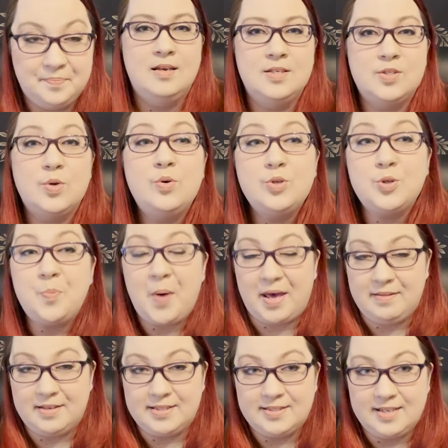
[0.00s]
So who should buy
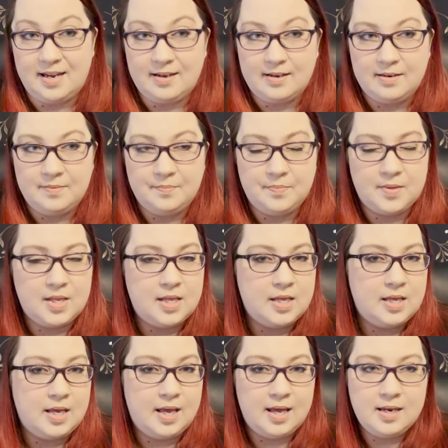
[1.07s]
this deck?
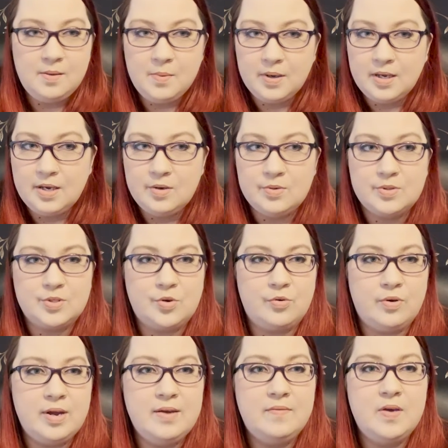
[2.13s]
Anybody who's
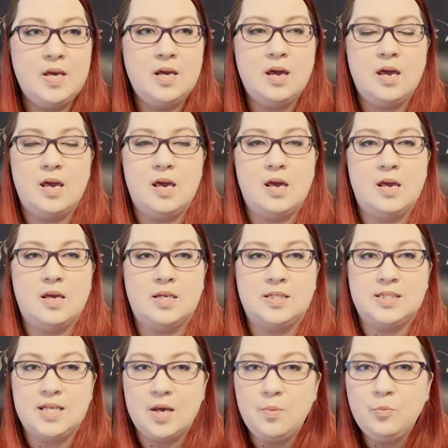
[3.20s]
craving a
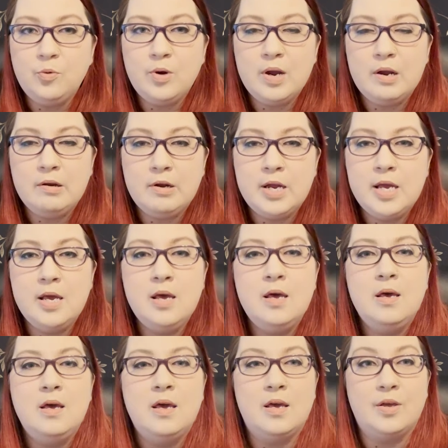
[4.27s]
contemporary,
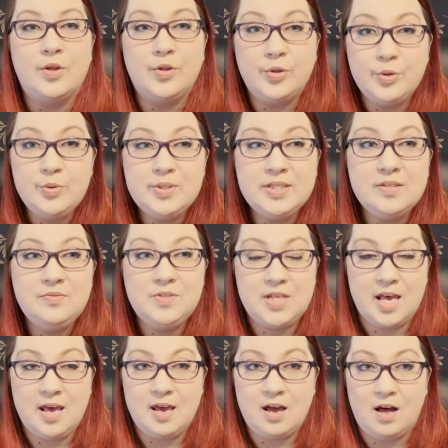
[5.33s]
inclusive
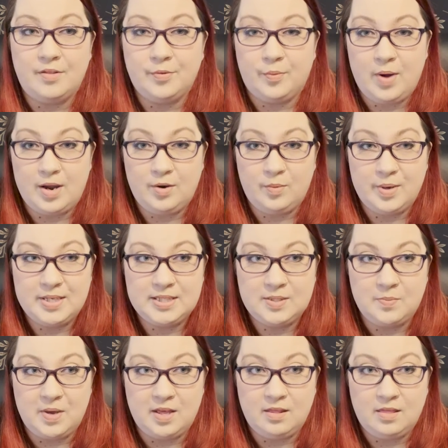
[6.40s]
take on the Rider-Waite
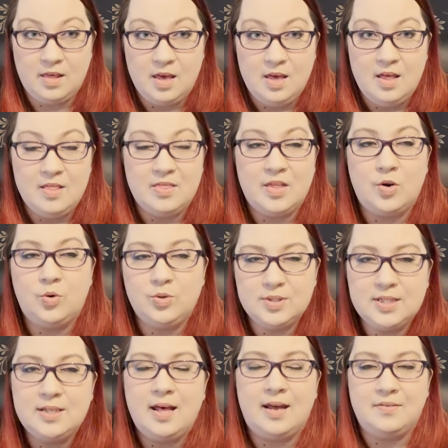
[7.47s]
Smith that holds a
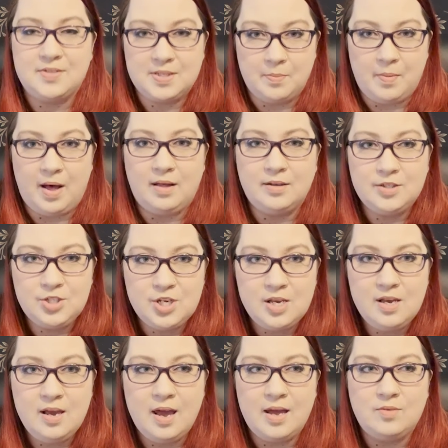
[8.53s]
lot of
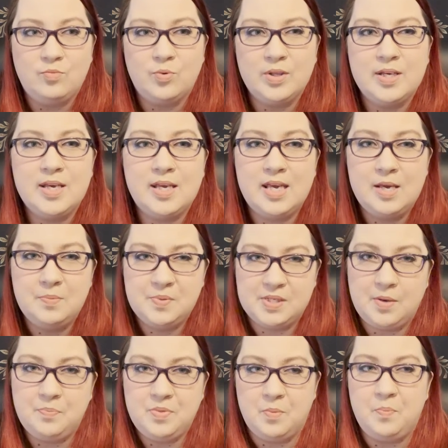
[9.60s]
symbology and really keeps
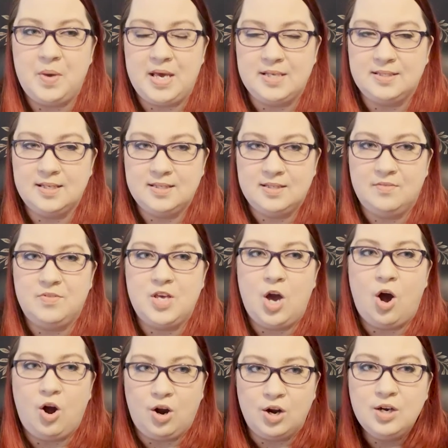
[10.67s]
up the basis of the
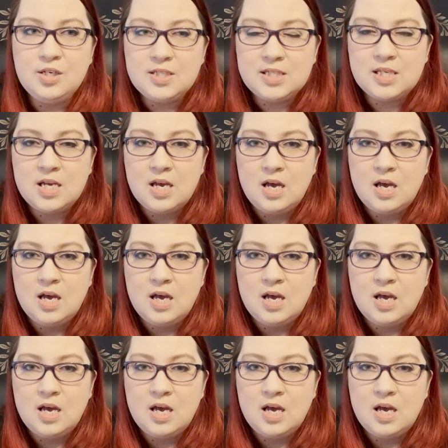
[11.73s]
art